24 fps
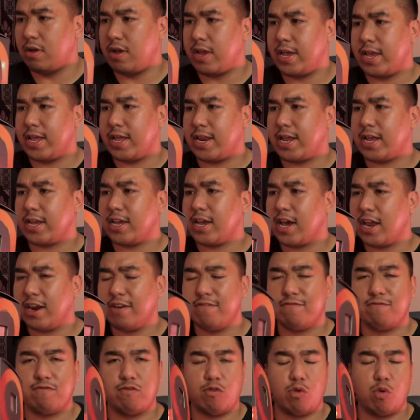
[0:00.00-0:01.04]
and I got it
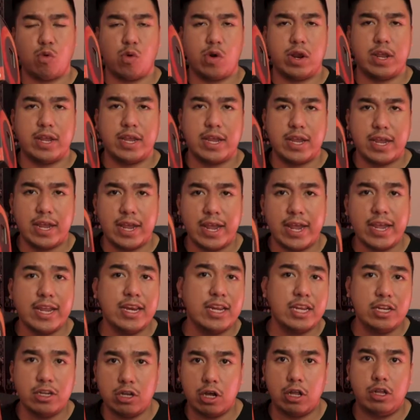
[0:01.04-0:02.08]
for eighty
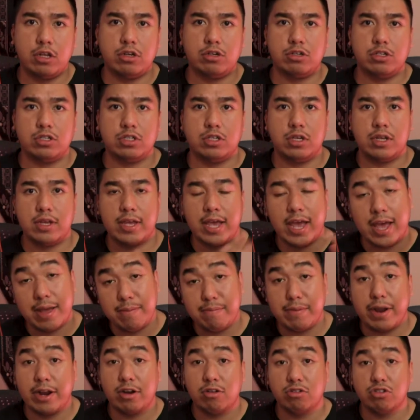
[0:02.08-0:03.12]
dollars at
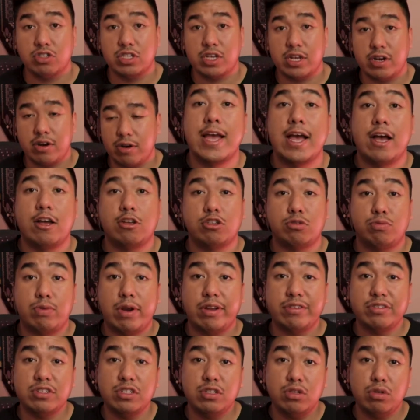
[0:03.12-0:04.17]
Micro Center. I was
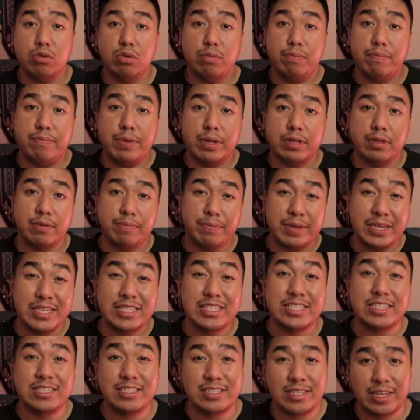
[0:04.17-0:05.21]
browsing through Build a P C
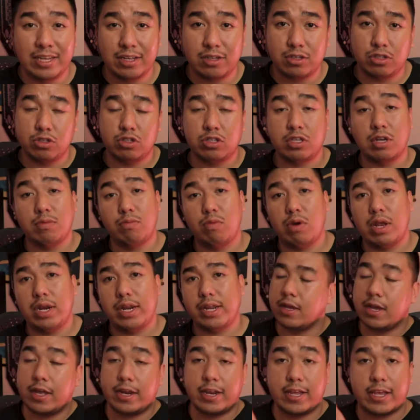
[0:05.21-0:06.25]
Sales subreddit,
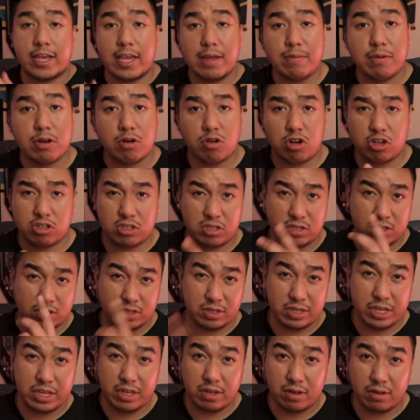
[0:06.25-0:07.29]
and I came across this
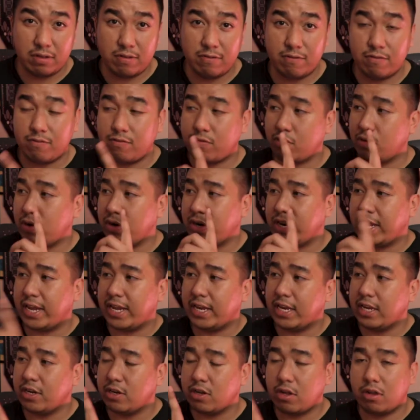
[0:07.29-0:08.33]
deal for an
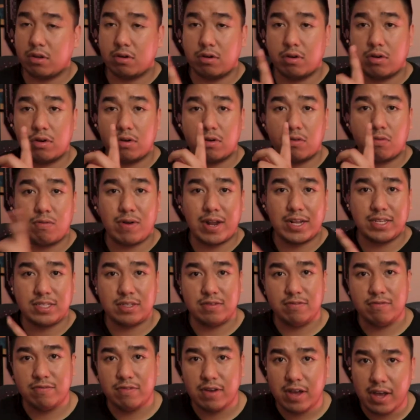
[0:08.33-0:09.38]
eighty dollar Ryzen
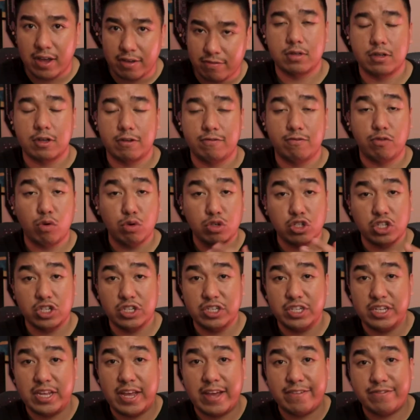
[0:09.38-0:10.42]
five. Unfortunately,
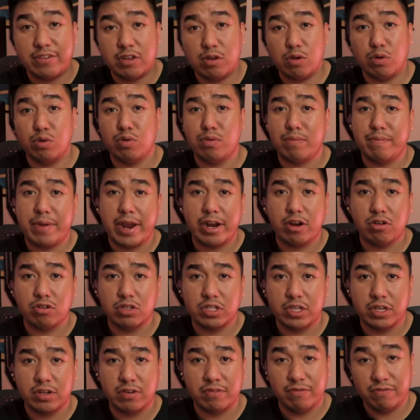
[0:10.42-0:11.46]
you have to go to a Micro
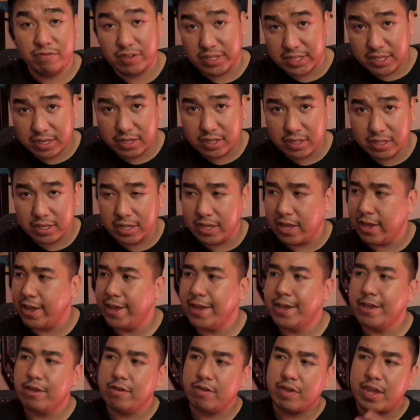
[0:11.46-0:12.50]
Center physically.
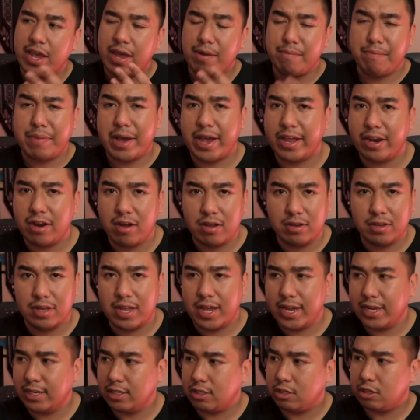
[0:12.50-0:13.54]
You can't buy it
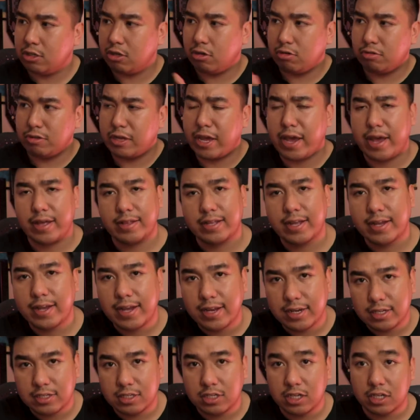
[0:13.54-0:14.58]
online, so yeah, that kind
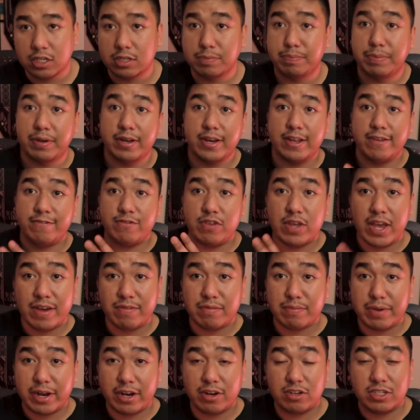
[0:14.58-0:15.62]
of sucks. But if you have a
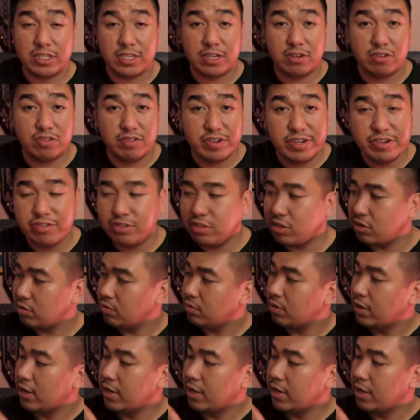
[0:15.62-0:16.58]
Micro Center near you,